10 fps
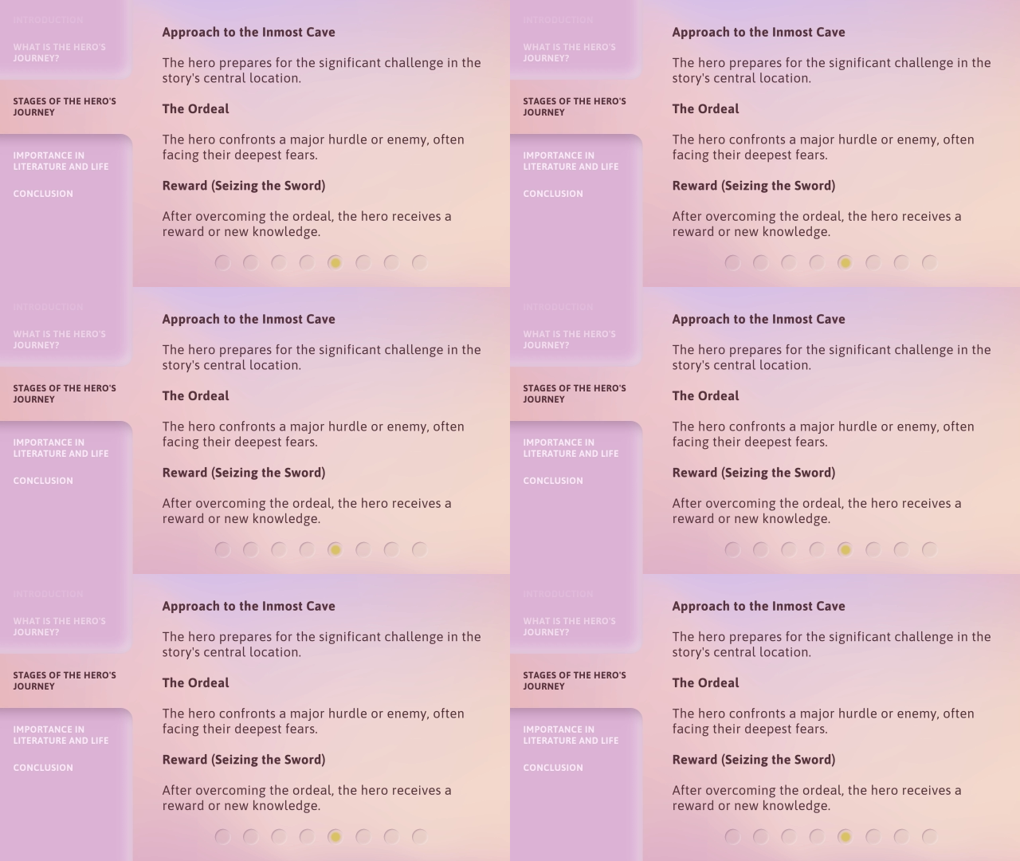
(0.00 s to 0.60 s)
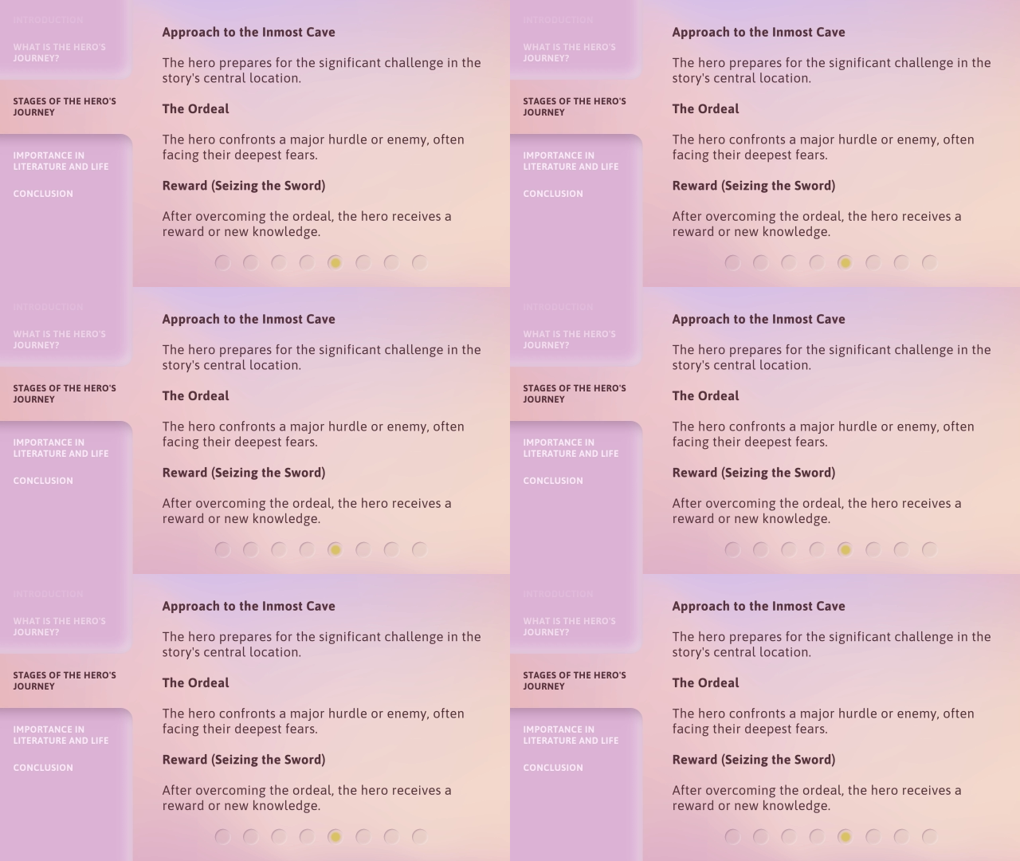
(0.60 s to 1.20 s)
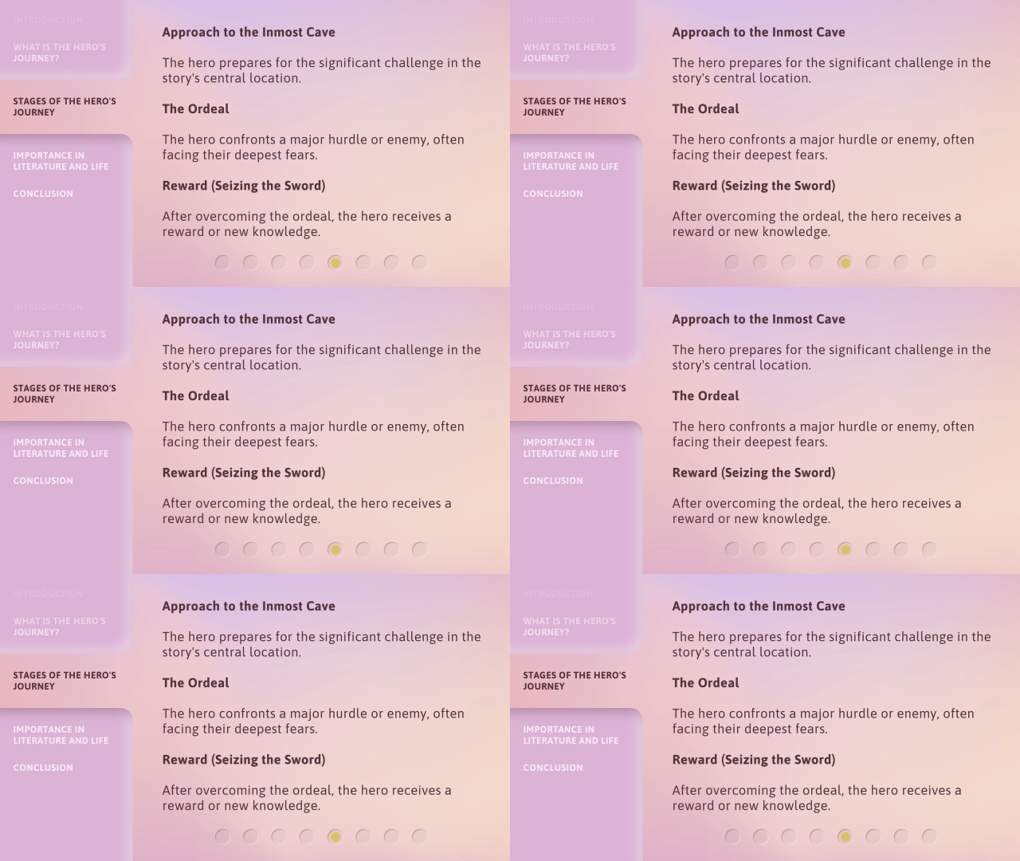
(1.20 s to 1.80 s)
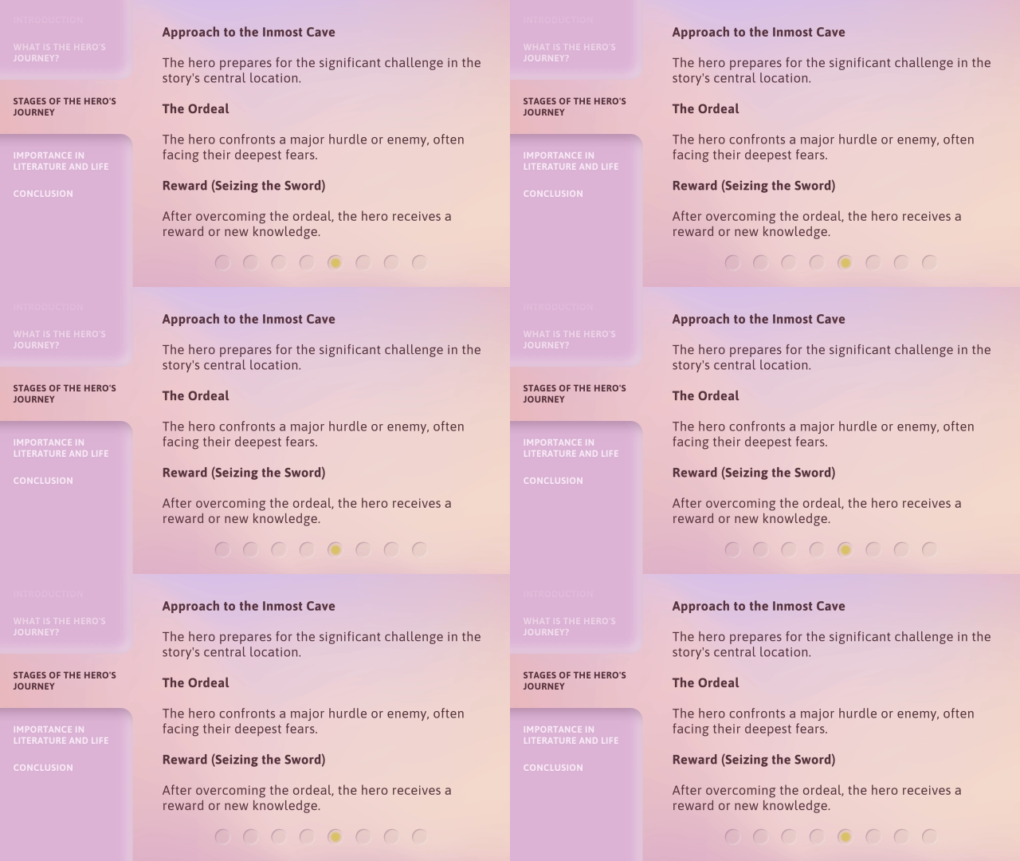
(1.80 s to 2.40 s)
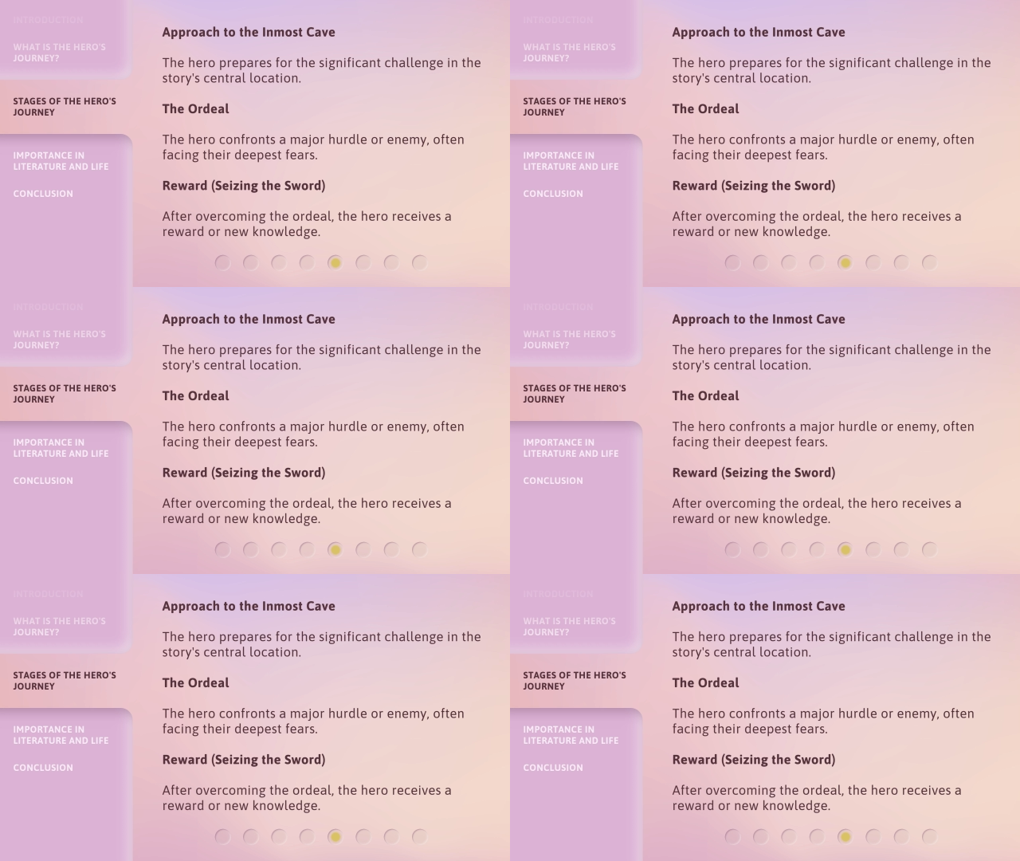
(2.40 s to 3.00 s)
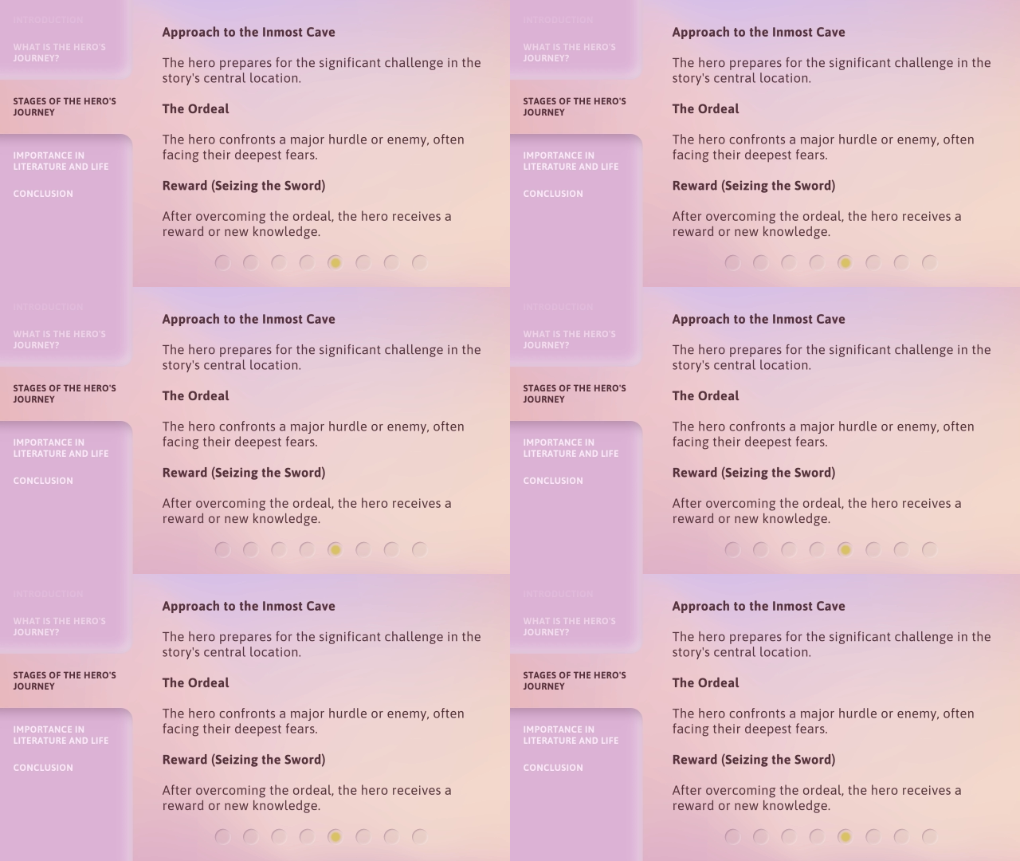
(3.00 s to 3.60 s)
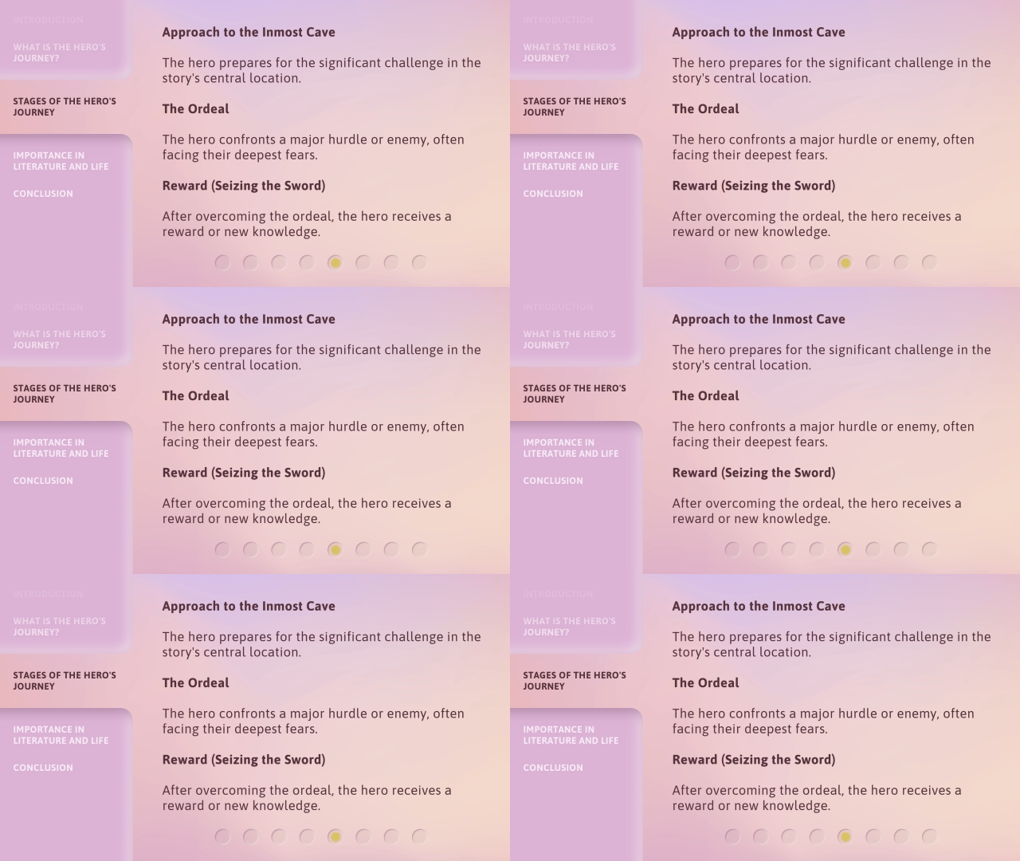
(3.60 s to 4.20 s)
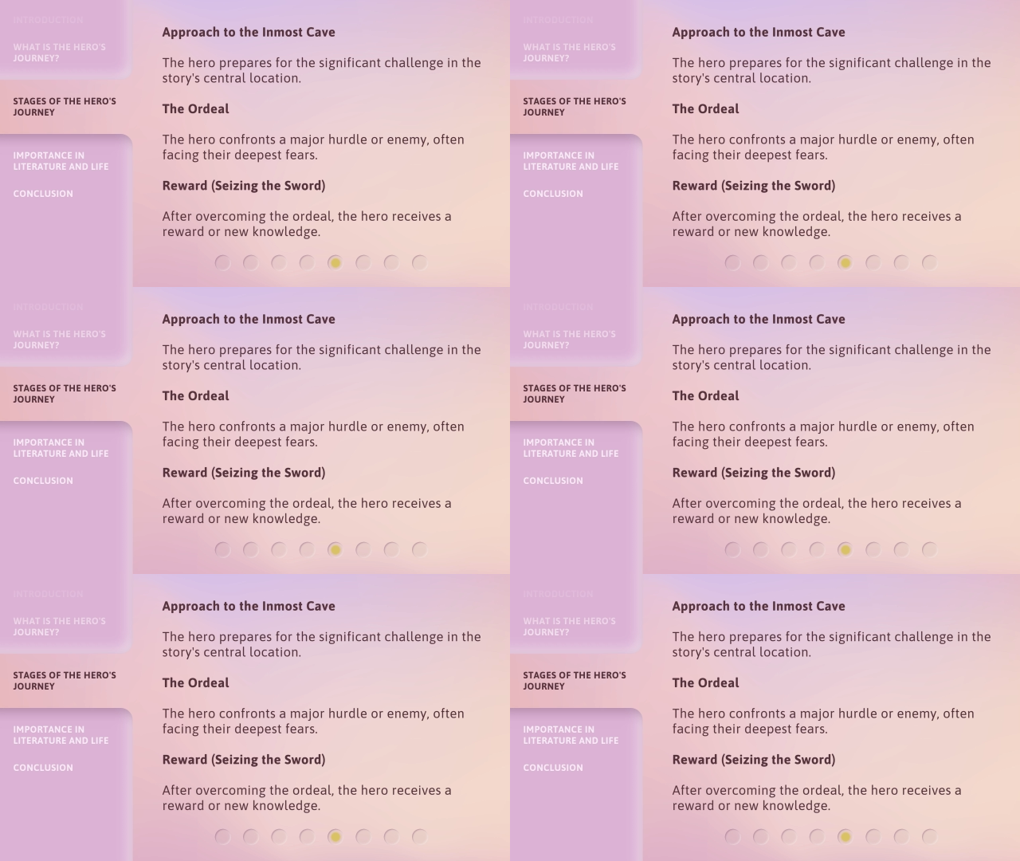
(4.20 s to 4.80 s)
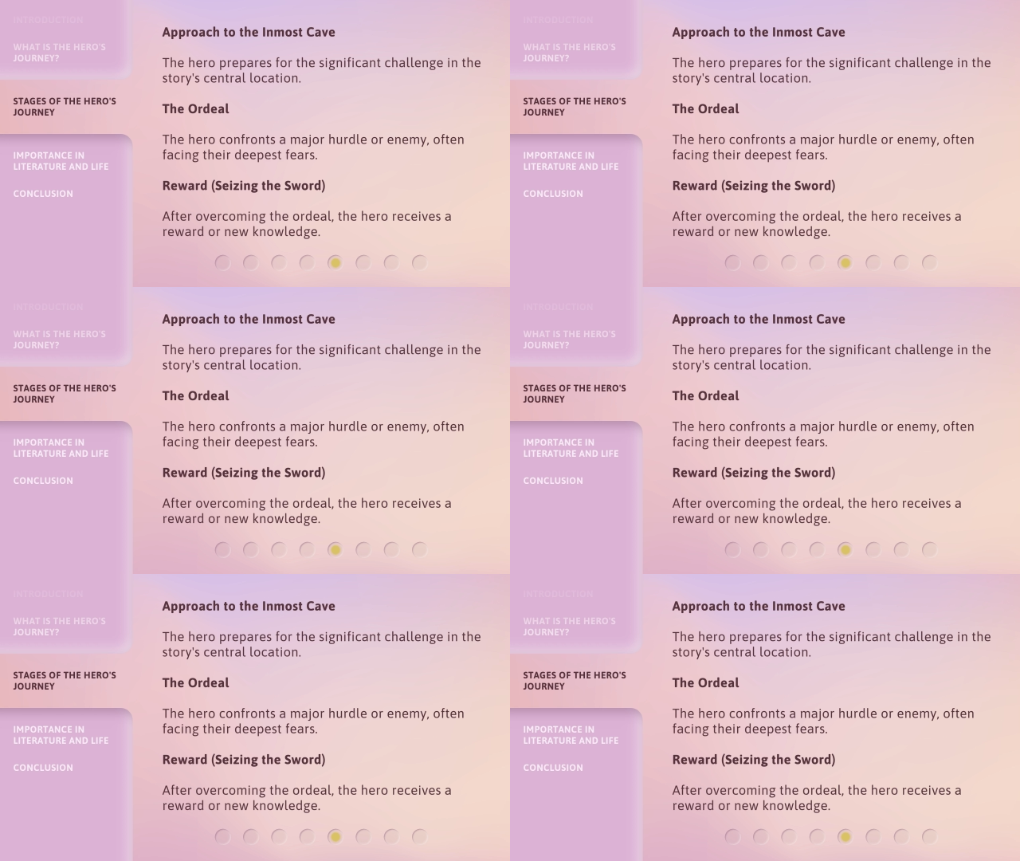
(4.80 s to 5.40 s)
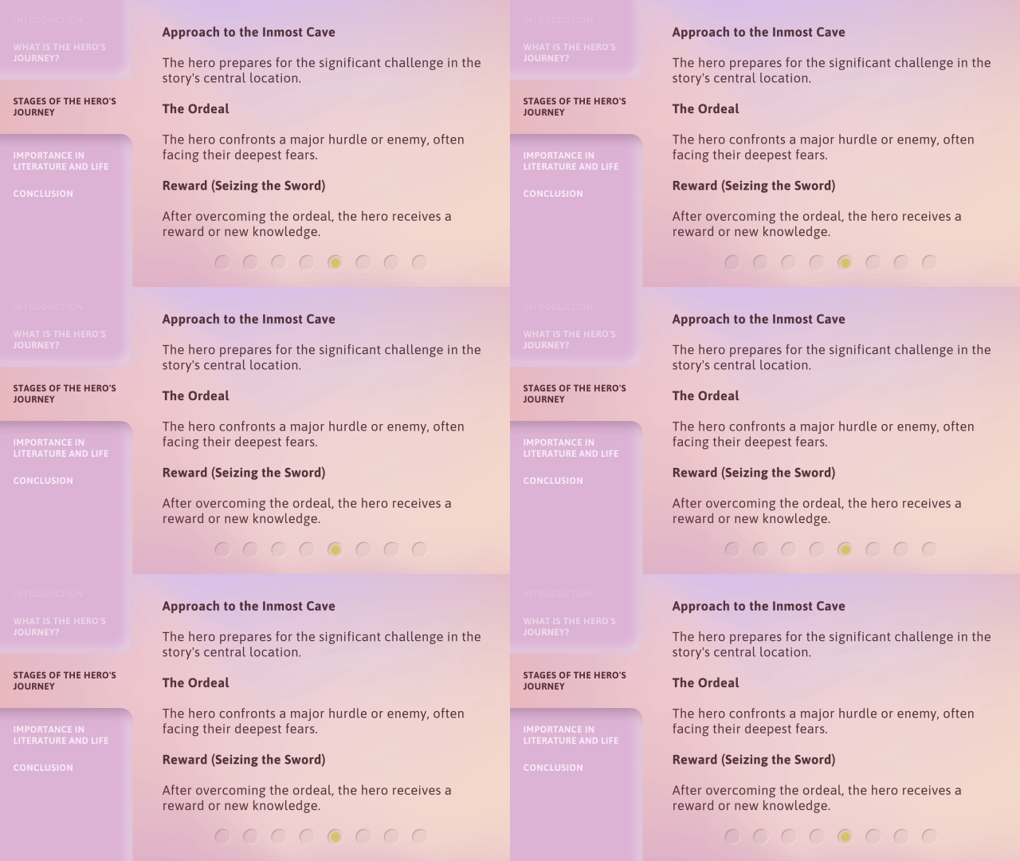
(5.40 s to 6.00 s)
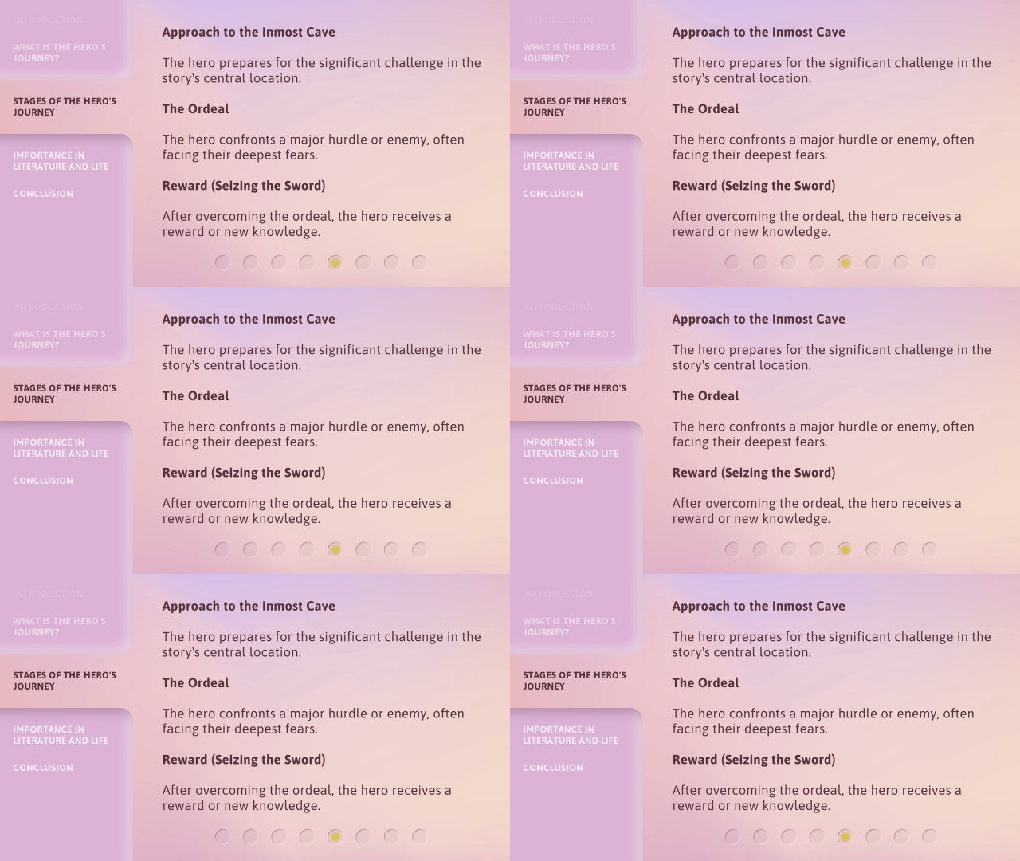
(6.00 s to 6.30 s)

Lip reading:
Nobody's mouth can be seen.